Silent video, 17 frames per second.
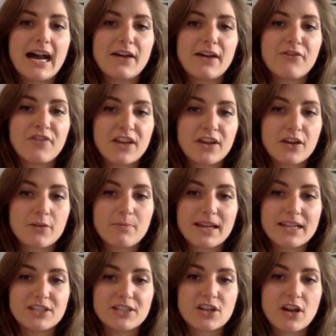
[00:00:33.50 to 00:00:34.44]
finger
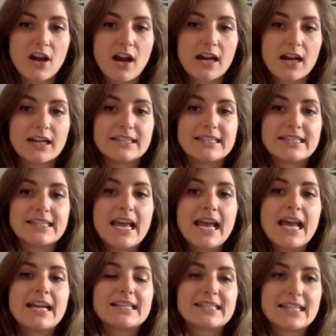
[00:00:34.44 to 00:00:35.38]
pinch guards,
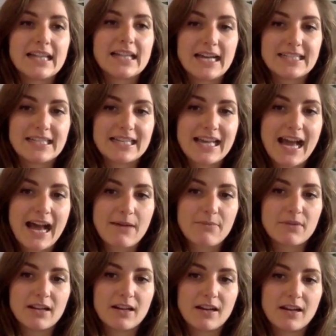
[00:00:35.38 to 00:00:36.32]
sliding
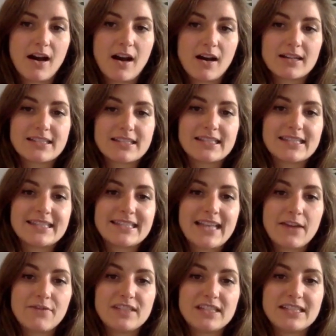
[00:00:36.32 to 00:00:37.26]
cabinet locks,
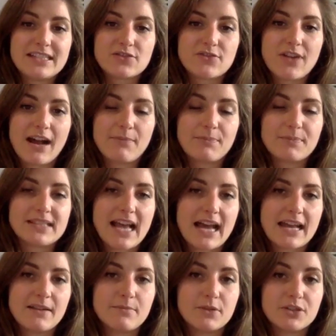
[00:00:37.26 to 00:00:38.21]
safety straps,
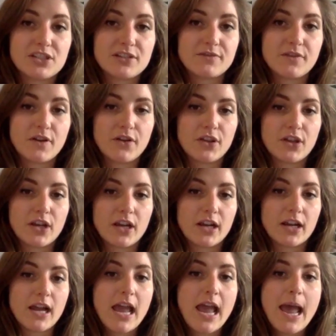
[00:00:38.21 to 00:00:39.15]
and a bunch of
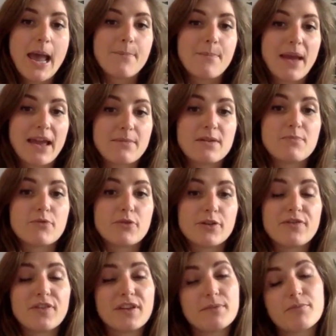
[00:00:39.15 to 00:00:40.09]
other baby
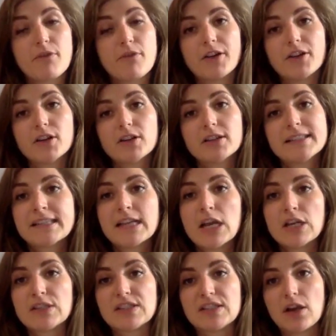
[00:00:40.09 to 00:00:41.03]
proofing products.
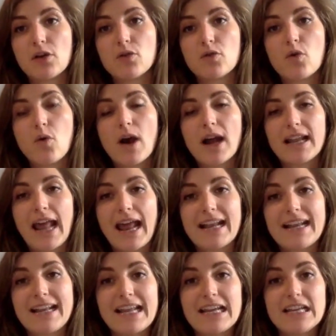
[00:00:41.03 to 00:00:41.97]
So quite
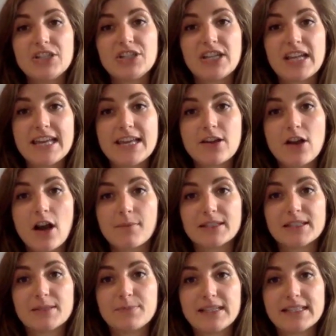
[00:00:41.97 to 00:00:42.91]
a niche
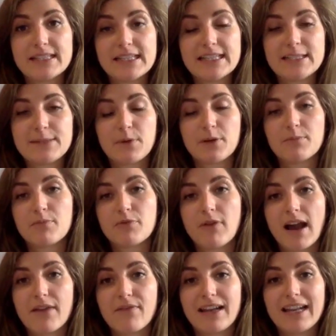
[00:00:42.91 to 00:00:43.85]
e-commerce business, but
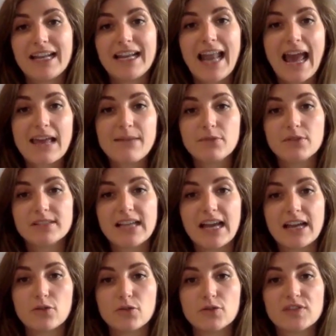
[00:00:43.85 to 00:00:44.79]
privately labeled
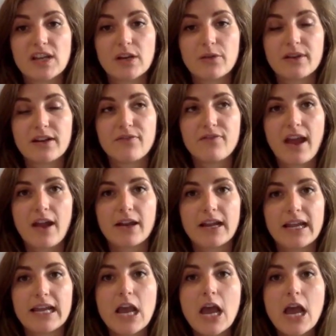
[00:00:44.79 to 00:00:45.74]
and also in a
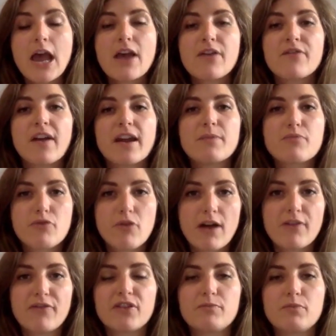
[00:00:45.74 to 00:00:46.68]
very, very
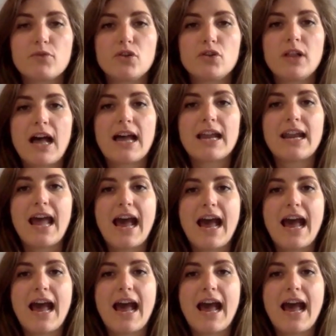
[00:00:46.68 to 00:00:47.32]
profitable and